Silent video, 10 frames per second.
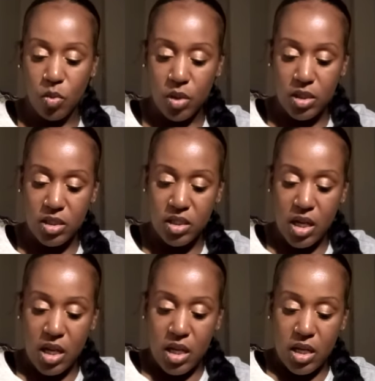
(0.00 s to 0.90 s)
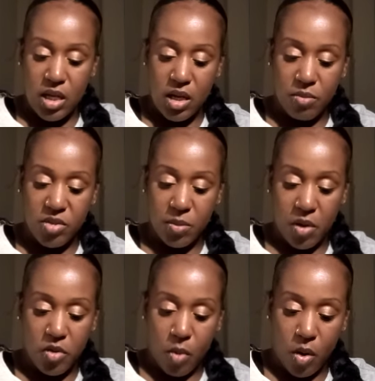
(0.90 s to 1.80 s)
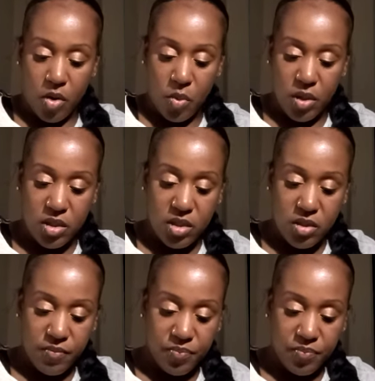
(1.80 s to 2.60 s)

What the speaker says: ones, some other Mario ones.